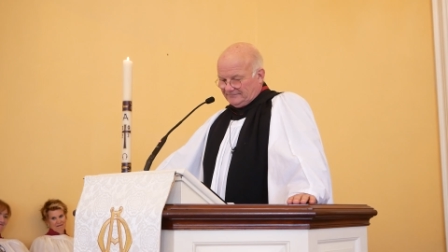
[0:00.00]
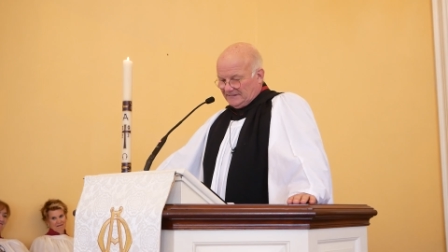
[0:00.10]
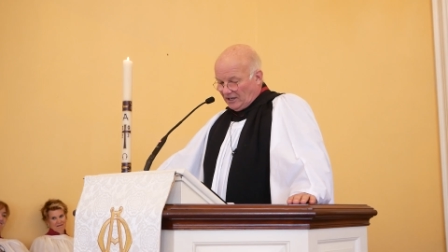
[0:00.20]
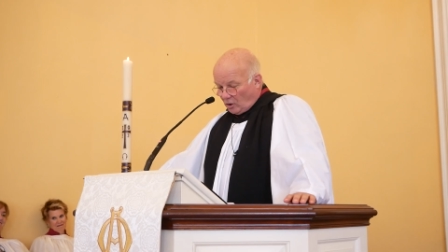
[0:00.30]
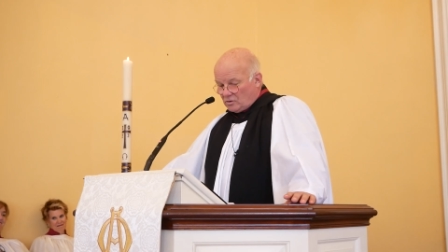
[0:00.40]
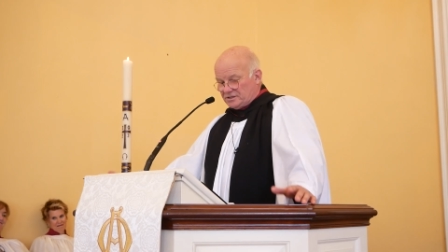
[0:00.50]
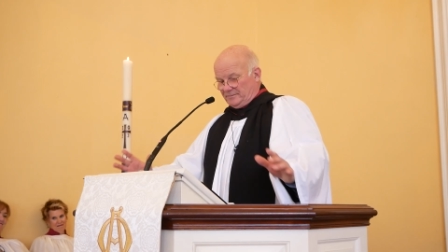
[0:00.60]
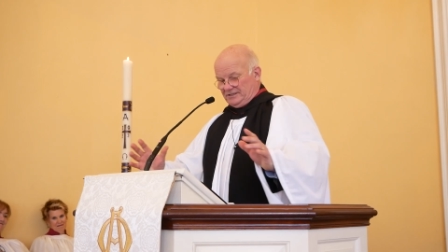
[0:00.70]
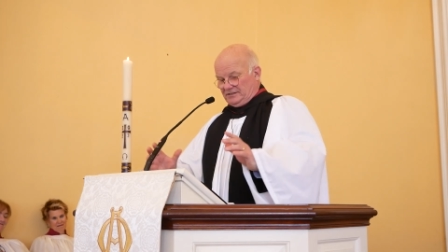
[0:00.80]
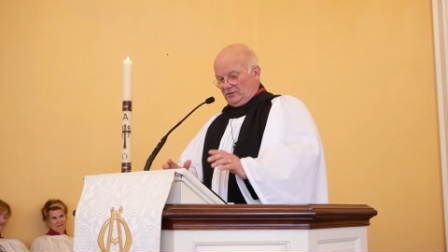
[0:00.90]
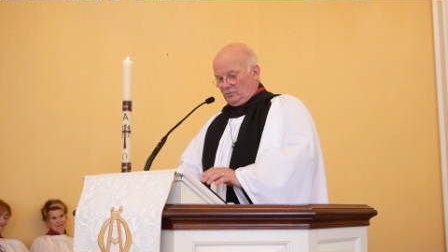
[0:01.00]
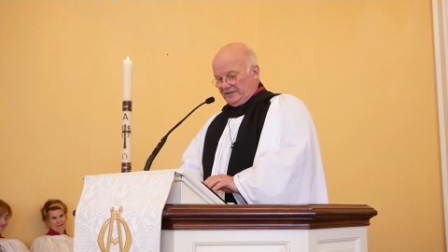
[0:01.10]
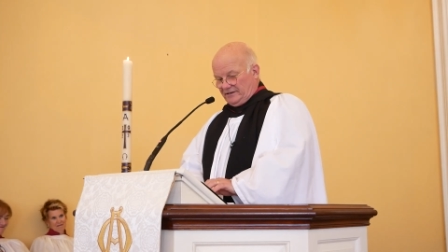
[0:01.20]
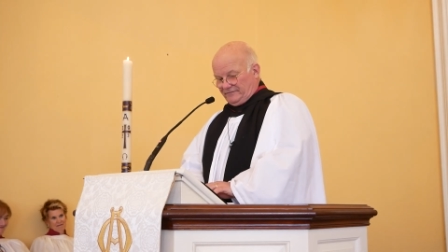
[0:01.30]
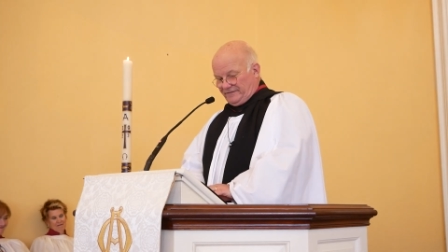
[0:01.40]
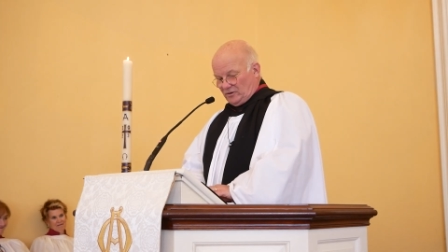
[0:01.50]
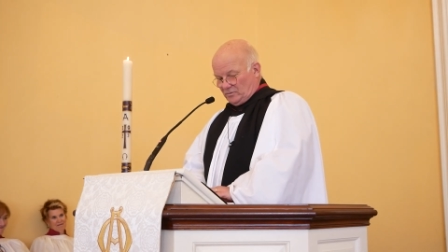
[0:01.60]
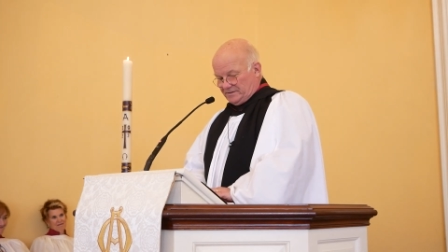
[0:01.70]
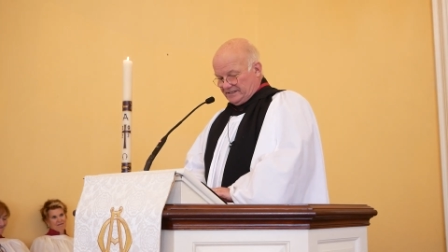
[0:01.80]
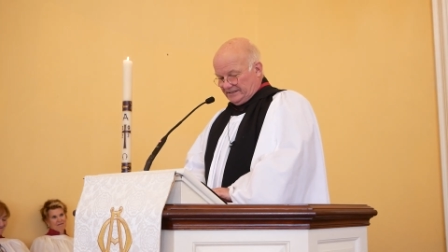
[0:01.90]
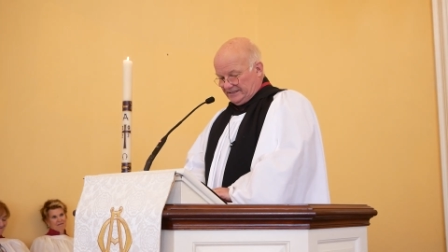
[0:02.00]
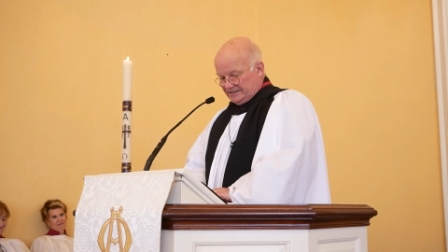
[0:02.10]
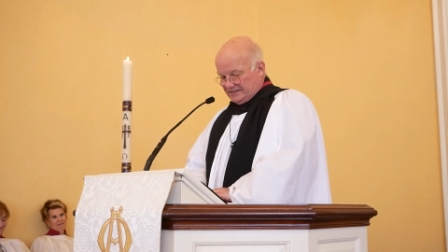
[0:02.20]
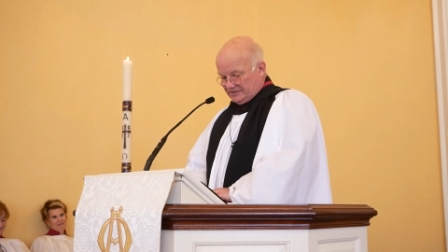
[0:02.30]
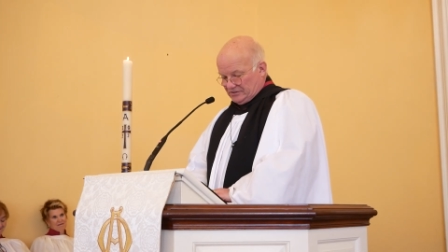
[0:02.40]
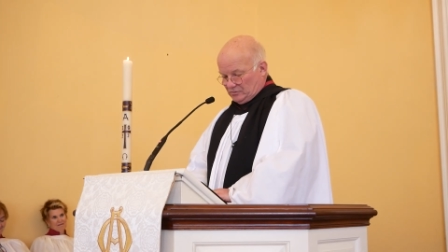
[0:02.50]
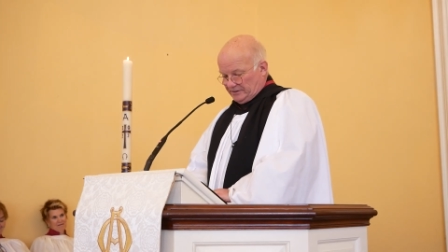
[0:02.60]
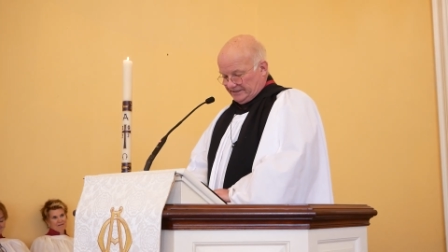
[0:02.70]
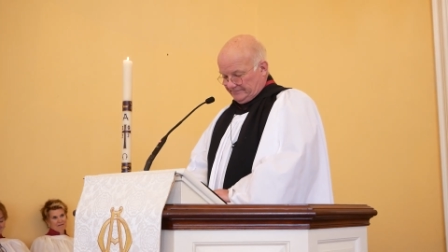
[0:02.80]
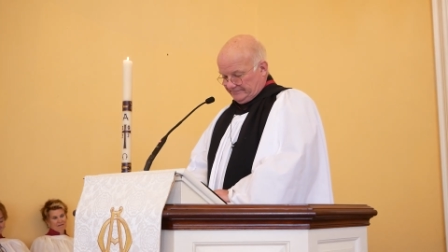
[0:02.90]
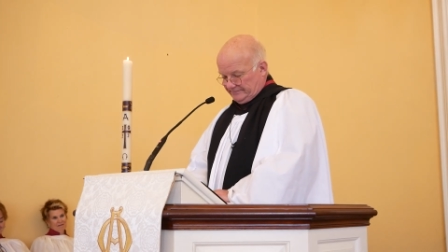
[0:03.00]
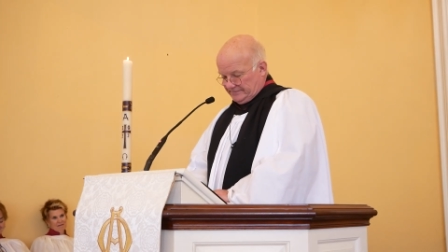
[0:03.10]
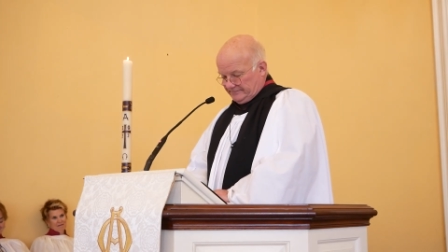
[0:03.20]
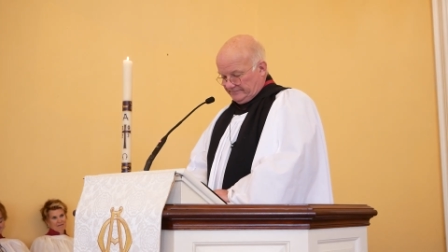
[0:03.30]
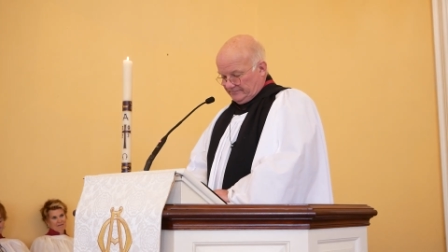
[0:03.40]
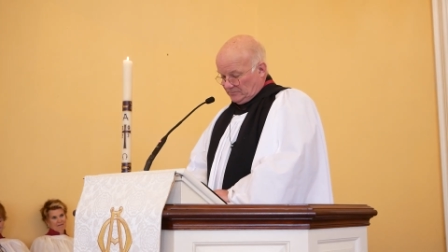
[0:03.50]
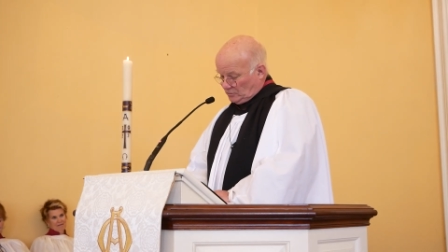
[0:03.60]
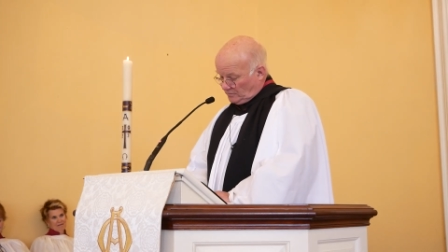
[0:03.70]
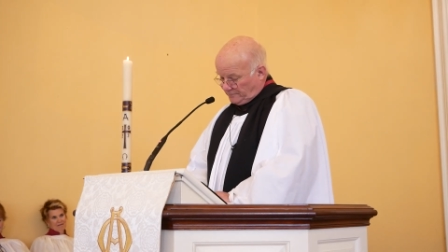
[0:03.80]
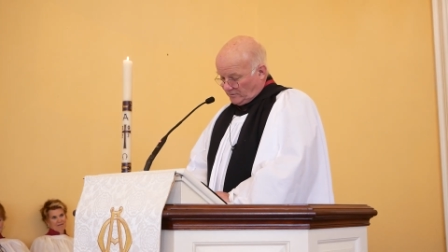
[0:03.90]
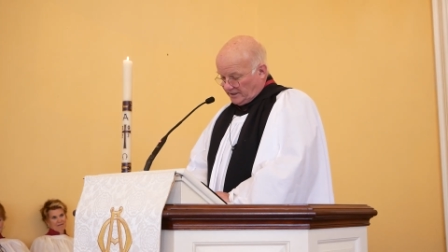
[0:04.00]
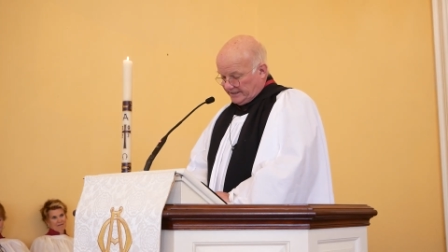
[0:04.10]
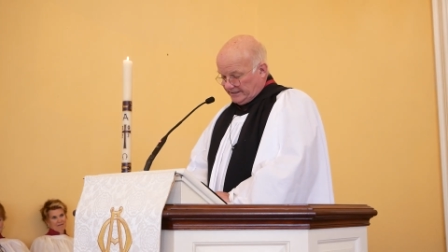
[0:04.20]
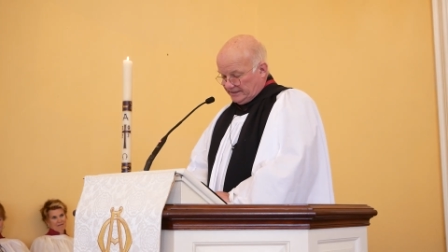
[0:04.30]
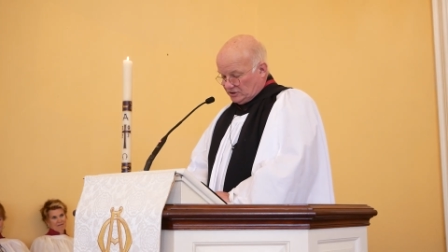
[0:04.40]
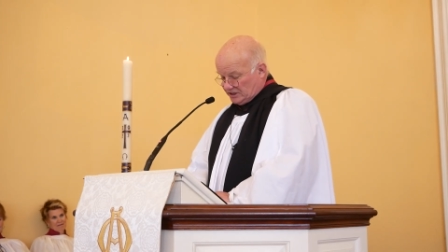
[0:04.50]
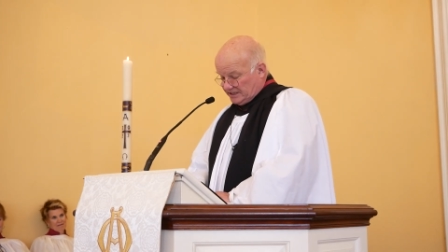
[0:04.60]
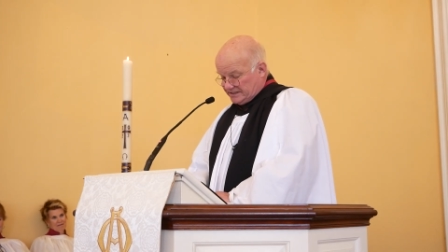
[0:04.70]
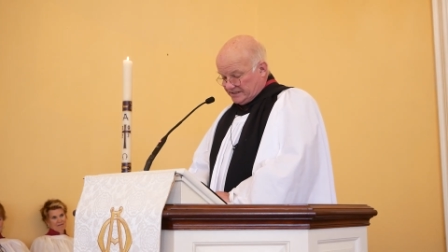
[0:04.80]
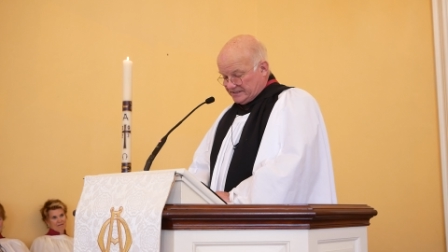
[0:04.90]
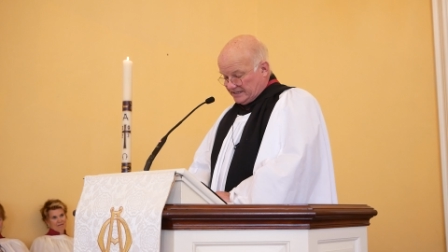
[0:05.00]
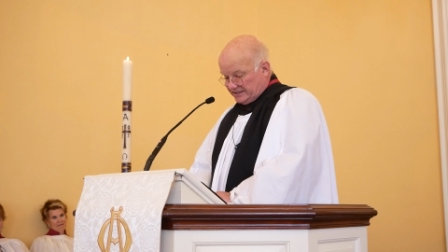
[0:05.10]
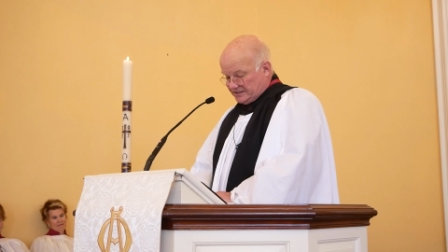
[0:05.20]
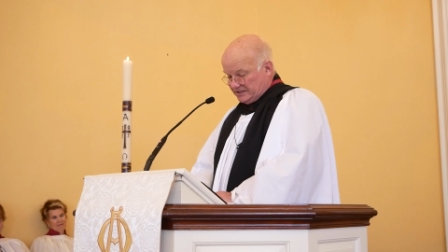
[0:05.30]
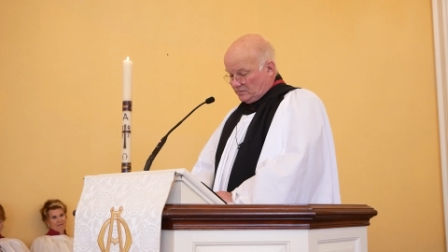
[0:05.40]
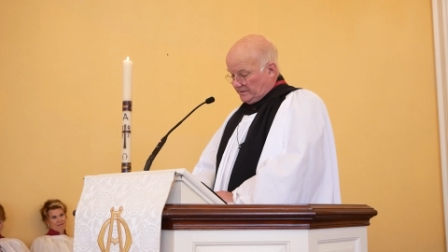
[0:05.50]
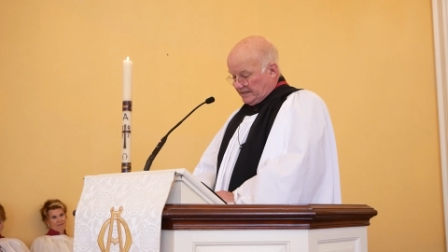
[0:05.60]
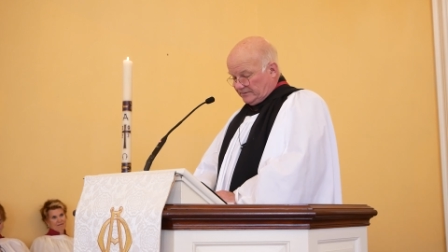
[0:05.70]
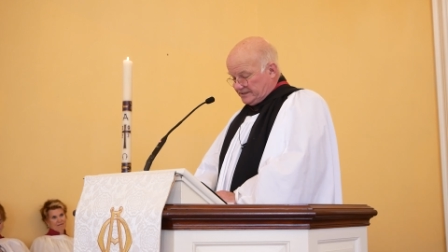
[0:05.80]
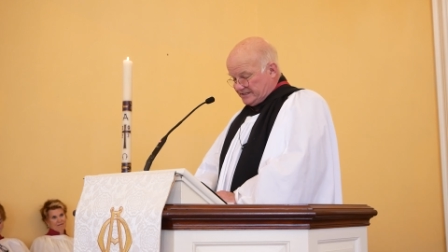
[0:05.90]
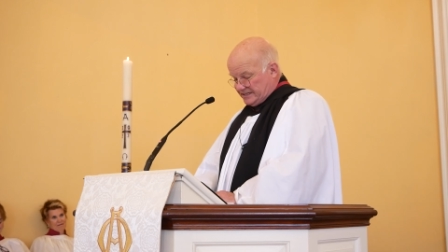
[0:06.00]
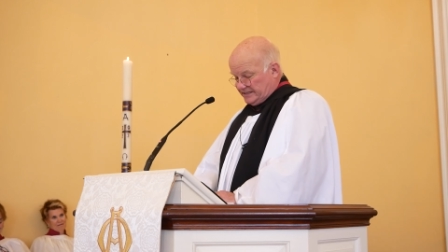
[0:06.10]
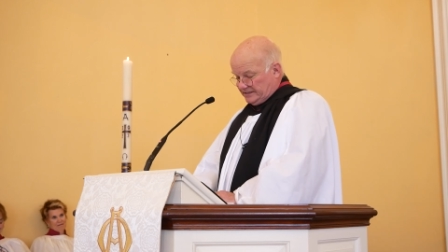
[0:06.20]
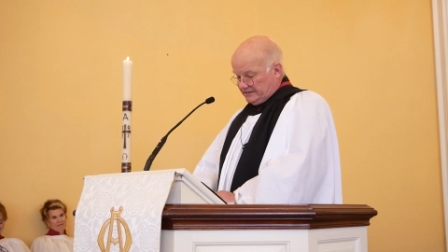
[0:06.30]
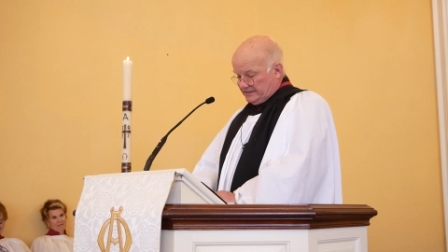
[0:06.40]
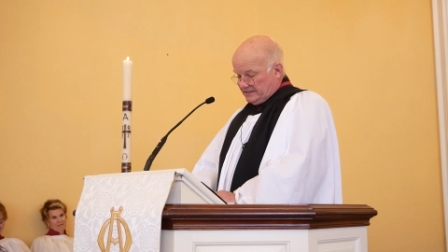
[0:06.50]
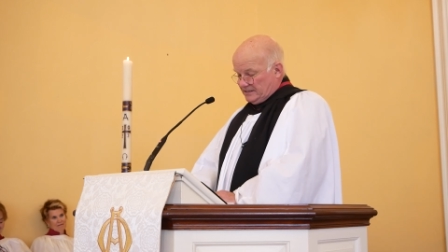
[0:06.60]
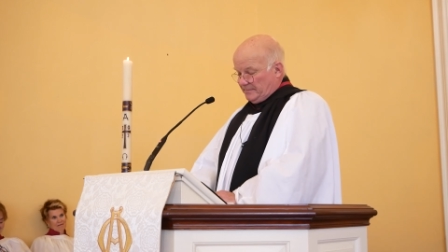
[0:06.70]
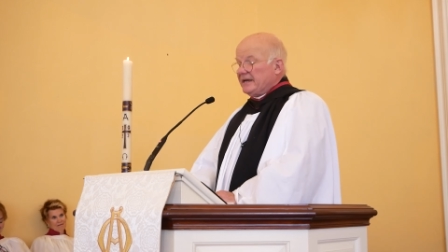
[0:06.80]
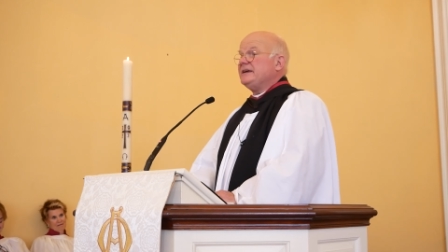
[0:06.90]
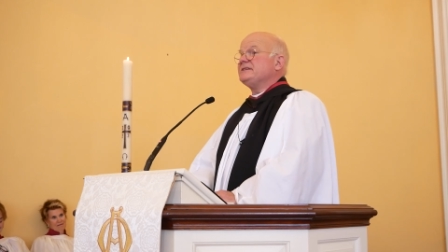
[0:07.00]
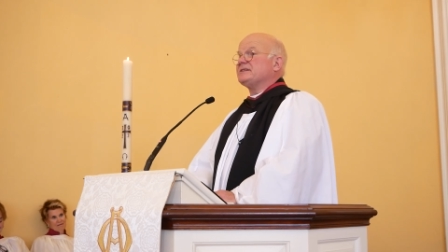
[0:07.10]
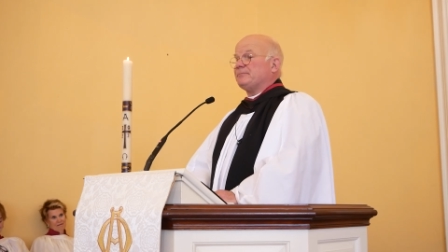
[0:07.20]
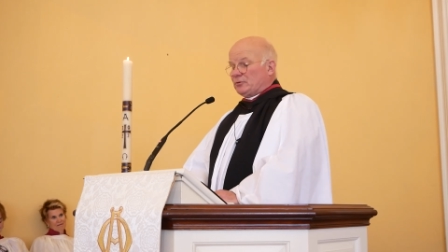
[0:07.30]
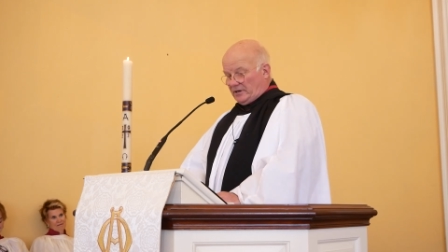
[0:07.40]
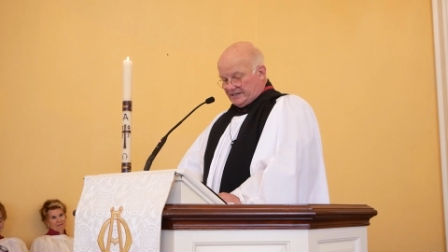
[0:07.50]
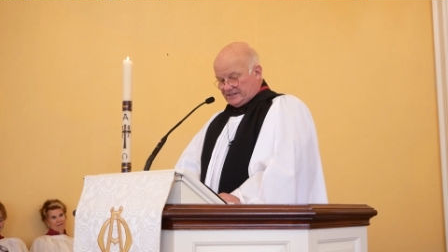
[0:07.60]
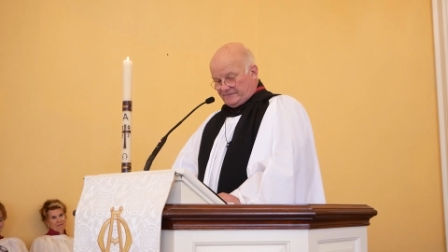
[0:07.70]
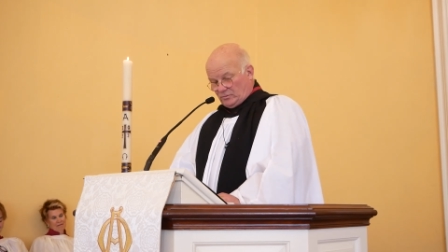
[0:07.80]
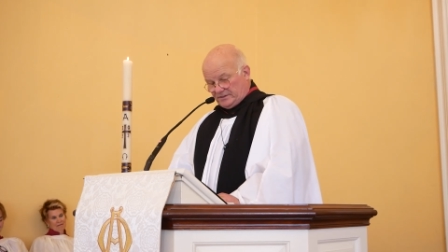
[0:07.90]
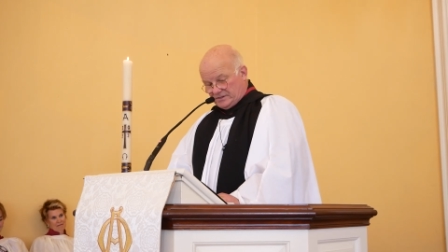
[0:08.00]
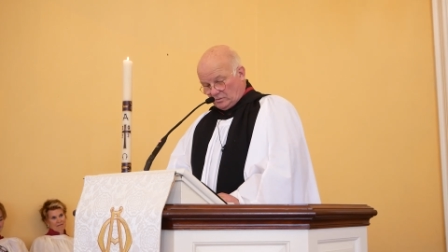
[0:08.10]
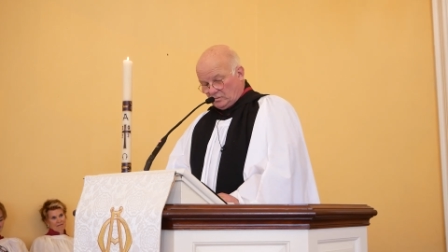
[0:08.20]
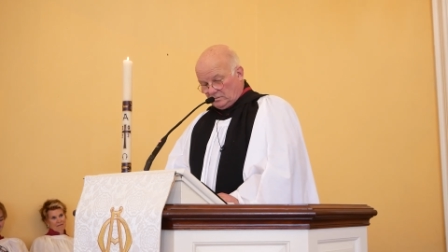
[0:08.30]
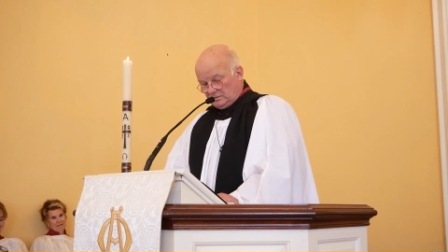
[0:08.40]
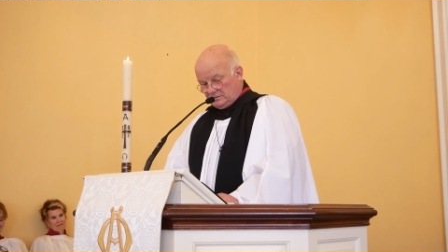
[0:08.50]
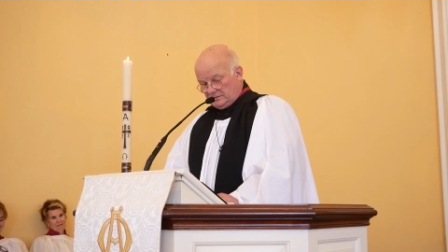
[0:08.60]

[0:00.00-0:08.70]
The ultimate glory unfolds in the Easter story. Good Friday, Jesus, innocent, without sin, pays the price for us all.